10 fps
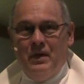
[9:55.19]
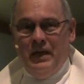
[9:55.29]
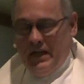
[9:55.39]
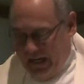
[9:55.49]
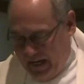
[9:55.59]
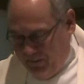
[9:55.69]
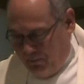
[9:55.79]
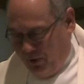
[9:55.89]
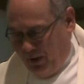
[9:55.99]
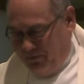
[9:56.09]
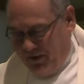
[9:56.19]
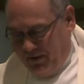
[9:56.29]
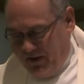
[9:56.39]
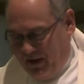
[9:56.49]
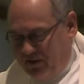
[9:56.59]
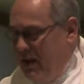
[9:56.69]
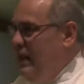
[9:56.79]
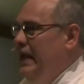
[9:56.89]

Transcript: He came to put him to the test.